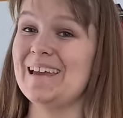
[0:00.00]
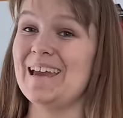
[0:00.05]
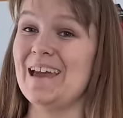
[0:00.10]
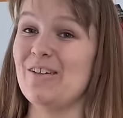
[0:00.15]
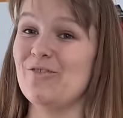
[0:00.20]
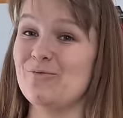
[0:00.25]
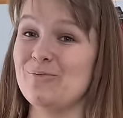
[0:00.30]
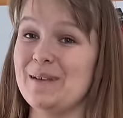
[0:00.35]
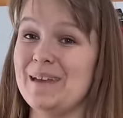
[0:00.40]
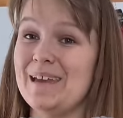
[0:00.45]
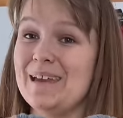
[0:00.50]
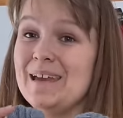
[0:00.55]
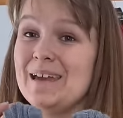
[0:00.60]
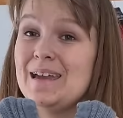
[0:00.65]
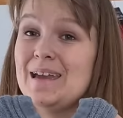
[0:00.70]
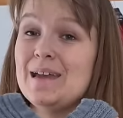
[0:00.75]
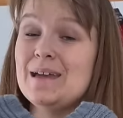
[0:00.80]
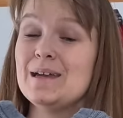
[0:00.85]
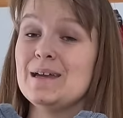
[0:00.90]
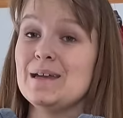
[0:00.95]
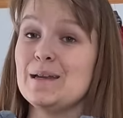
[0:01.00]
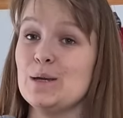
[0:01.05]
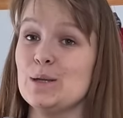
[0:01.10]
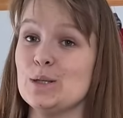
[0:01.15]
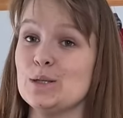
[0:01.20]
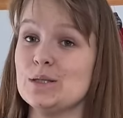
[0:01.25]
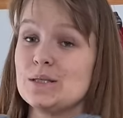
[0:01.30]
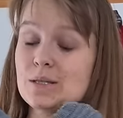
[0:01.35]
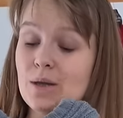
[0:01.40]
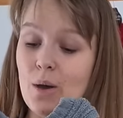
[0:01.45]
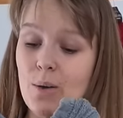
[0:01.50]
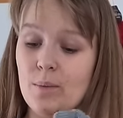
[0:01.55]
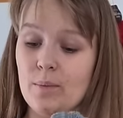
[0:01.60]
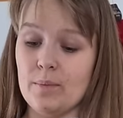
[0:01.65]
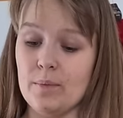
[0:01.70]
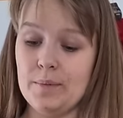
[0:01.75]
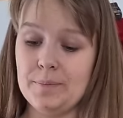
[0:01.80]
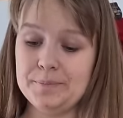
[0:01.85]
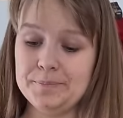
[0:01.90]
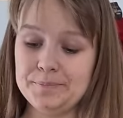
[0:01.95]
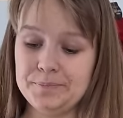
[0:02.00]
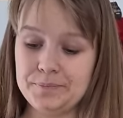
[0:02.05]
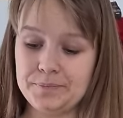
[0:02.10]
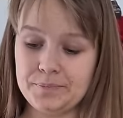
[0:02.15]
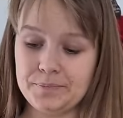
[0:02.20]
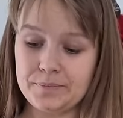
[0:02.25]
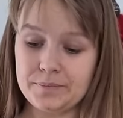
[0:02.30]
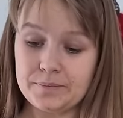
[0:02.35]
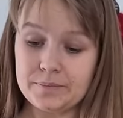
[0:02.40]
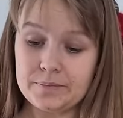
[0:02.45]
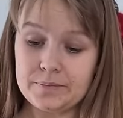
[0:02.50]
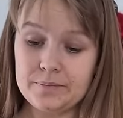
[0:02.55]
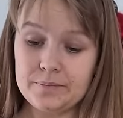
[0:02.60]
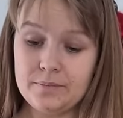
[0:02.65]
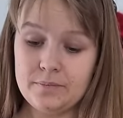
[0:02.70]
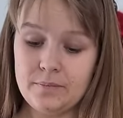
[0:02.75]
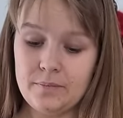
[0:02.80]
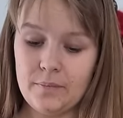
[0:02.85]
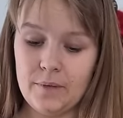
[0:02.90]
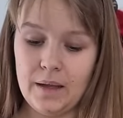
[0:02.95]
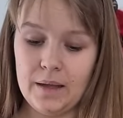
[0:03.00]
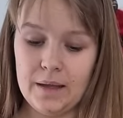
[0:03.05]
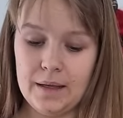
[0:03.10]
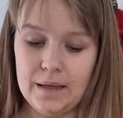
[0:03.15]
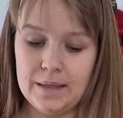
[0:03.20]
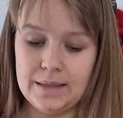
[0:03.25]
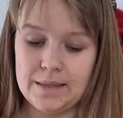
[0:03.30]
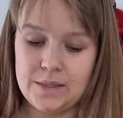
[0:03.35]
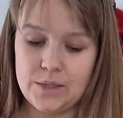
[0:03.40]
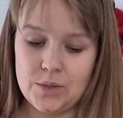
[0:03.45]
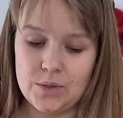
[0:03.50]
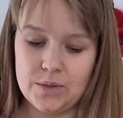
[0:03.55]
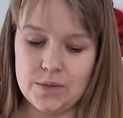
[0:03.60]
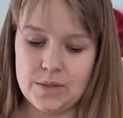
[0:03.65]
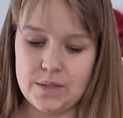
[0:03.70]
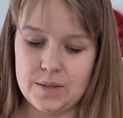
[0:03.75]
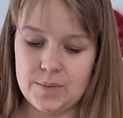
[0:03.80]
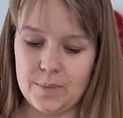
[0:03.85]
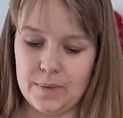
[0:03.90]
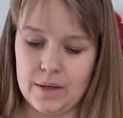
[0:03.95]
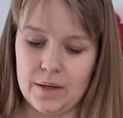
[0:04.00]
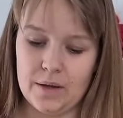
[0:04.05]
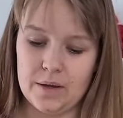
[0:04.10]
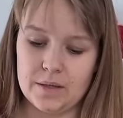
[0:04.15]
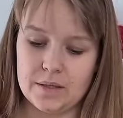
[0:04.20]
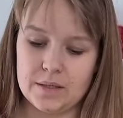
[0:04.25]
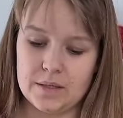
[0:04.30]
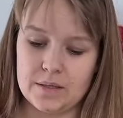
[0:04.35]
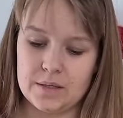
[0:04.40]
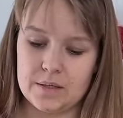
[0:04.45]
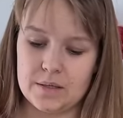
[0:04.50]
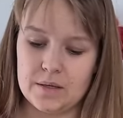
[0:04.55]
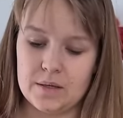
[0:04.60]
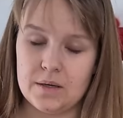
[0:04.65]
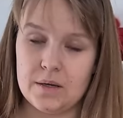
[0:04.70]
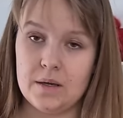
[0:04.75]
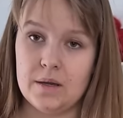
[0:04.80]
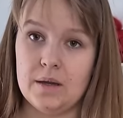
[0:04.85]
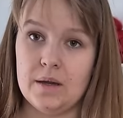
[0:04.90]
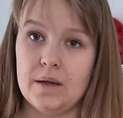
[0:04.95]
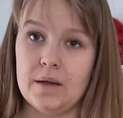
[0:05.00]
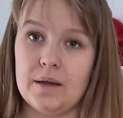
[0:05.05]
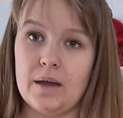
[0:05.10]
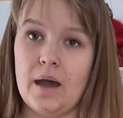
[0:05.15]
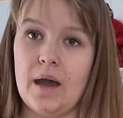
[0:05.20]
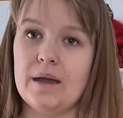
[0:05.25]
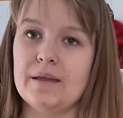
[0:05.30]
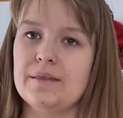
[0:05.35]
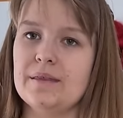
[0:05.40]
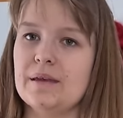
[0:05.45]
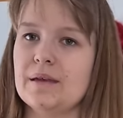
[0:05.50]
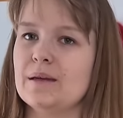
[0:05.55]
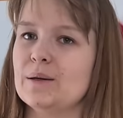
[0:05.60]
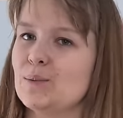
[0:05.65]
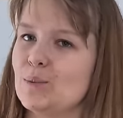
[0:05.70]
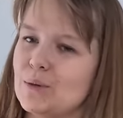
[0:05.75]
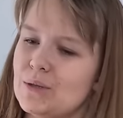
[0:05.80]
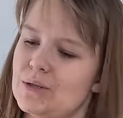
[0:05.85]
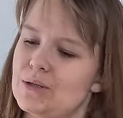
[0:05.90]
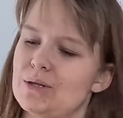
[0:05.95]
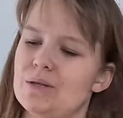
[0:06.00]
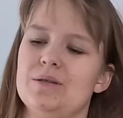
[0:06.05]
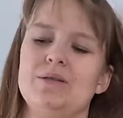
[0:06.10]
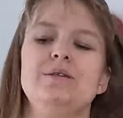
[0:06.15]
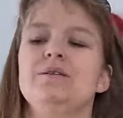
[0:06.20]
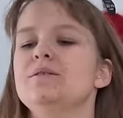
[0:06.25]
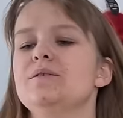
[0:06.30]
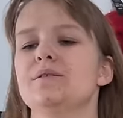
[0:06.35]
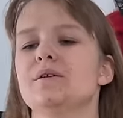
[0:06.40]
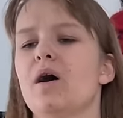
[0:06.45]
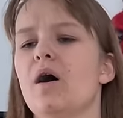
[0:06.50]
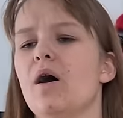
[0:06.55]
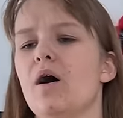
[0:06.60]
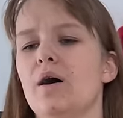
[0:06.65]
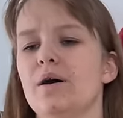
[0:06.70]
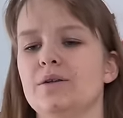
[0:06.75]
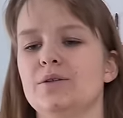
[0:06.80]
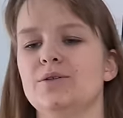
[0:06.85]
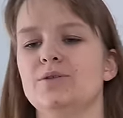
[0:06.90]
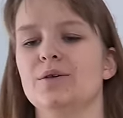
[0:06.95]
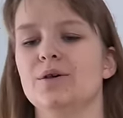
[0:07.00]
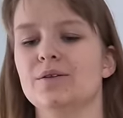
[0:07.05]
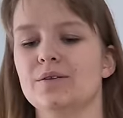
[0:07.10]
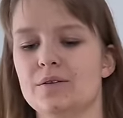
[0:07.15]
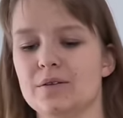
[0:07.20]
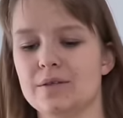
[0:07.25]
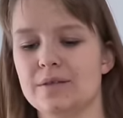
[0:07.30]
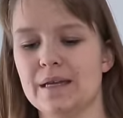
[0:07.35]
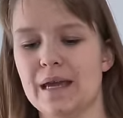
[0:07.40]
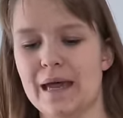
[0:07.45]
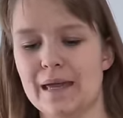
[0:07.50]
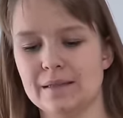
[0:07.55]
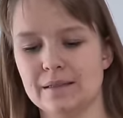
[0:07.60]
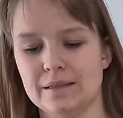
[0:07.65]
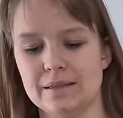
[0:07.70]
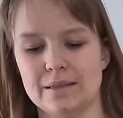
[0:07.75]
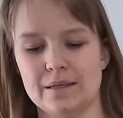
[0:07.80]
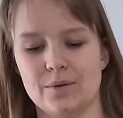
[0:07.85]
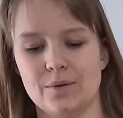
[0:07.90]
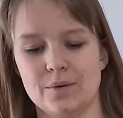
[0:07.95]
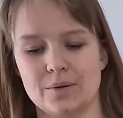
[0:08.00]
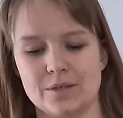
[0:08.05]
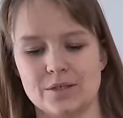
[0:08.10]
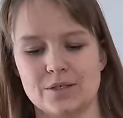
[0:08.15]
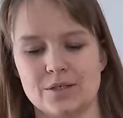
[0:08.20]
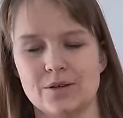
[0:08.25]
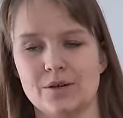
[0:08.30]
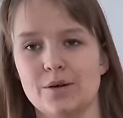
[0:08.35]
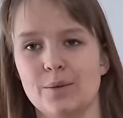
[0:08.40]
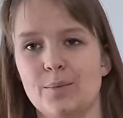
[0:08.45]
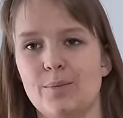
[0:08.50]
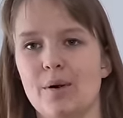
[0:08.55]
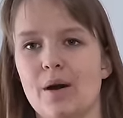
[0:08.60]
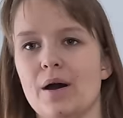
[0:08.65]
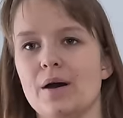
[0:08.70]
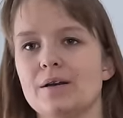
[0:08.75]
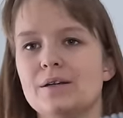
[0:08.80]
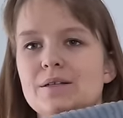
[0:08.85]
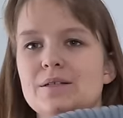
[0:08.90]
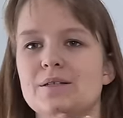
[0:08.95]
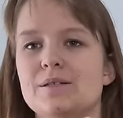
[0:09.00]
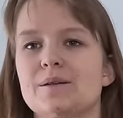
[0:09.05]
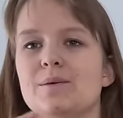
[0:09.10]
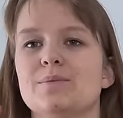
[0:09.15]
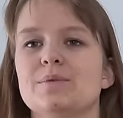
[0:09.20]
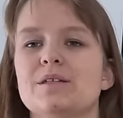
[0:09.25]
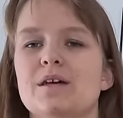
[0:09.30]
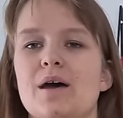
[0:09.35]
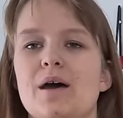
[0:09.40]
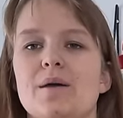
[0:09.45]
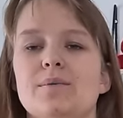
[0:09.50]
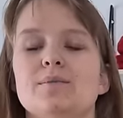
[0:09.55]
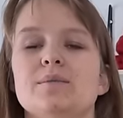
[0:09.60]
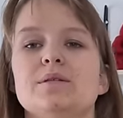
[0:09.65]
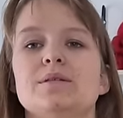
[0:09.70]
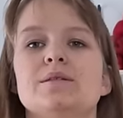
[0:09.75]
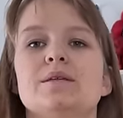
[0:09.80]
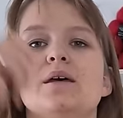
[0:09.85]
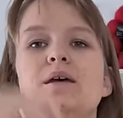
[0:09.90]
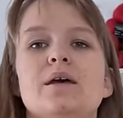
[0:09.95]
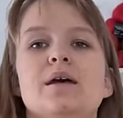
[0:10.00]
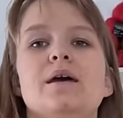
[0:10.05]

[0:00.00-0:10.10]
gave me some issues, because I think it was just hard to understand the halter part sometimes.